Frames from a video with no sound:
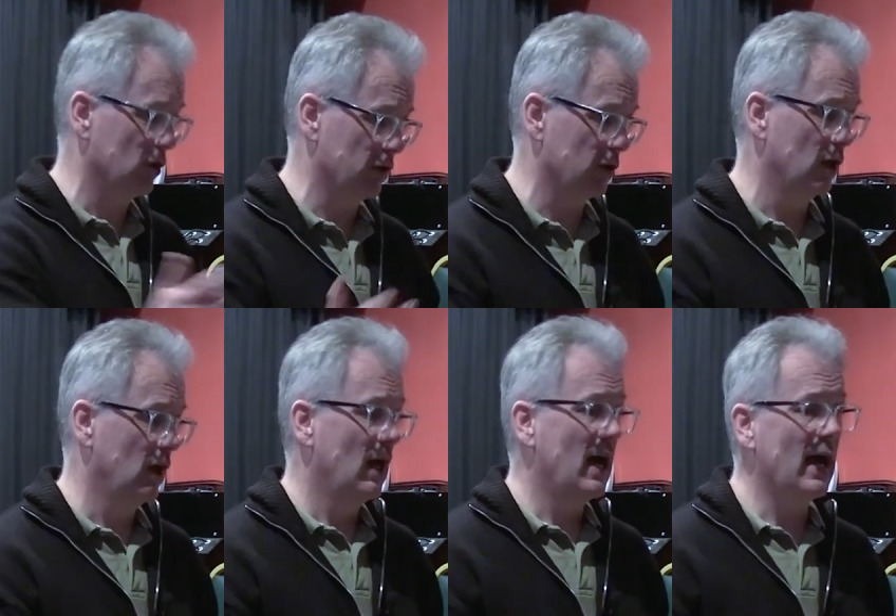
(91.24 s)
other
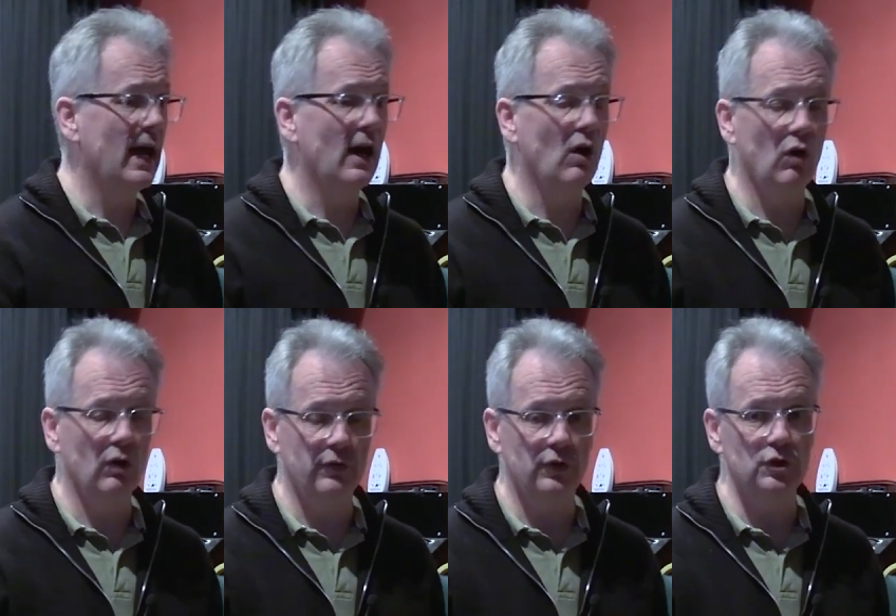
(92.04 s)

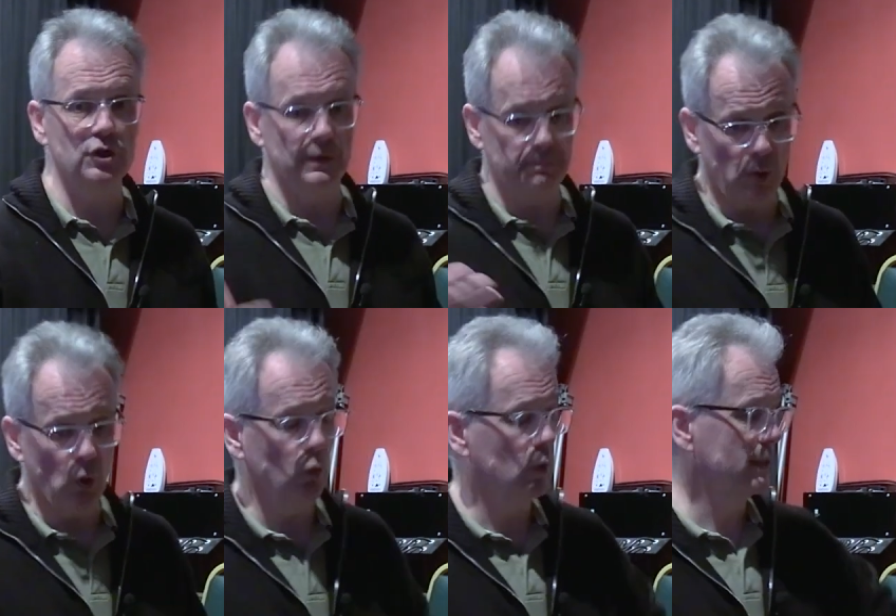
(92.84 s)
authors and
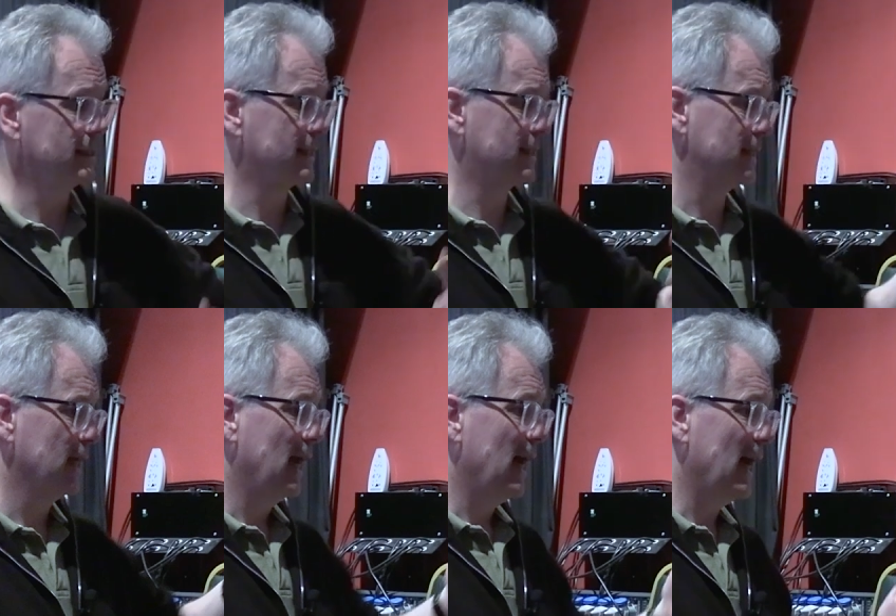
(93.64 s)
poets
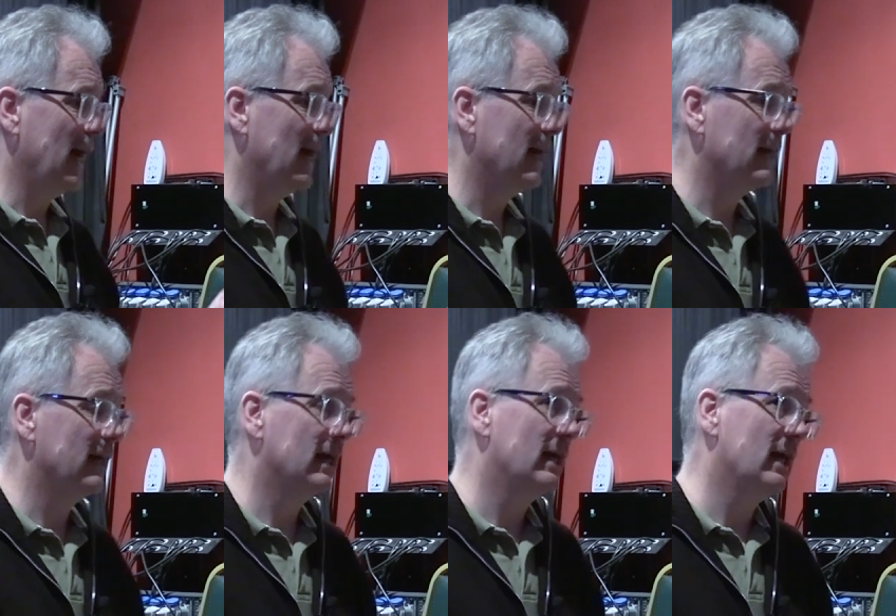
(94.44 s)

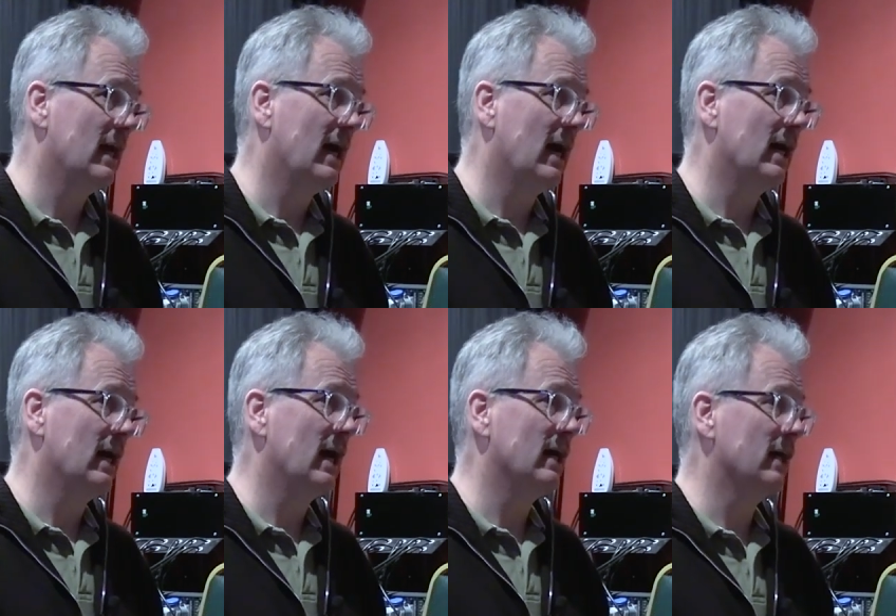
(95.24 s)

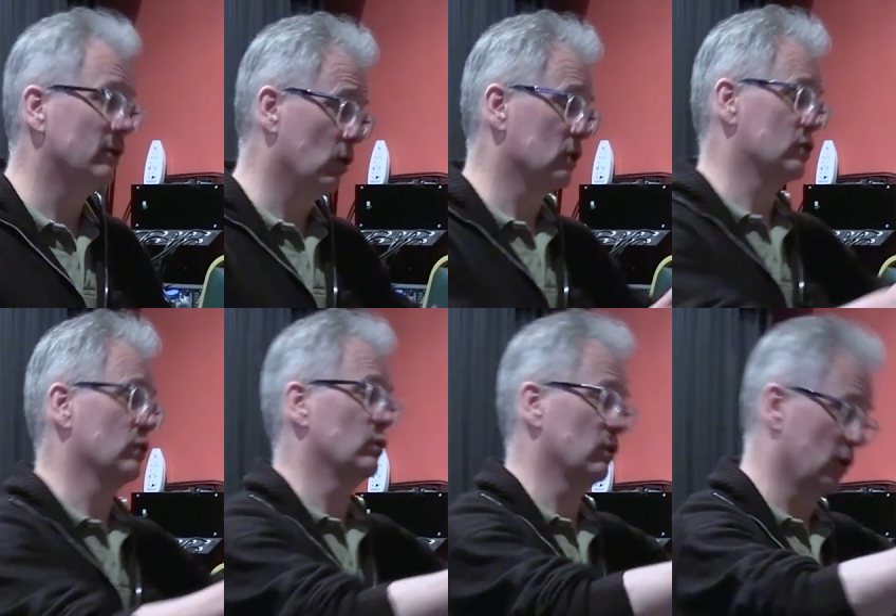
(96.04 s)
and
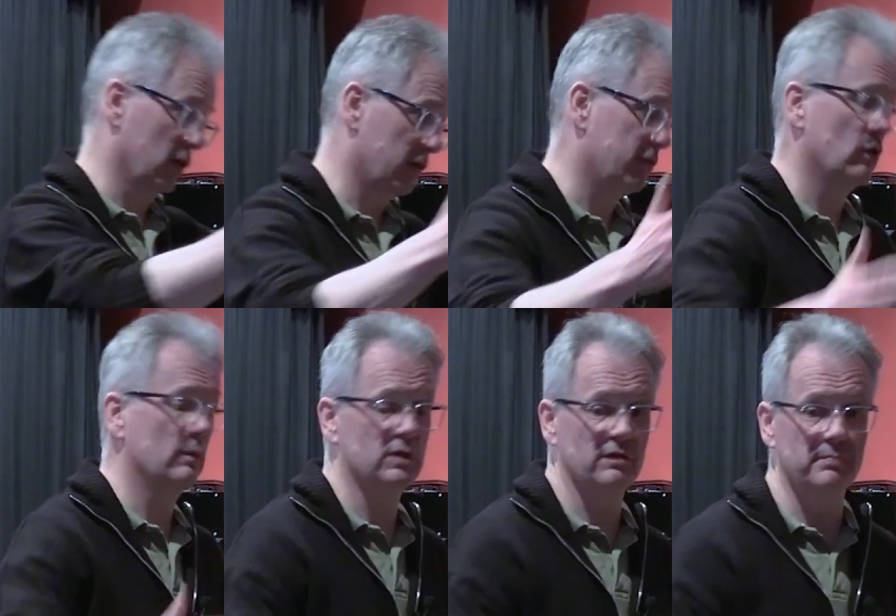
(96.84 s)
also other
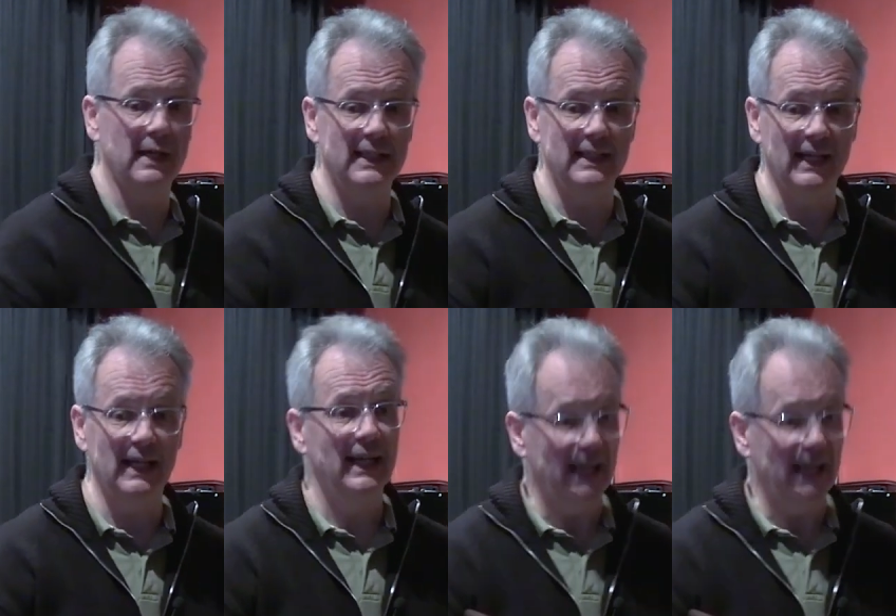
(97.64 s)
forms of media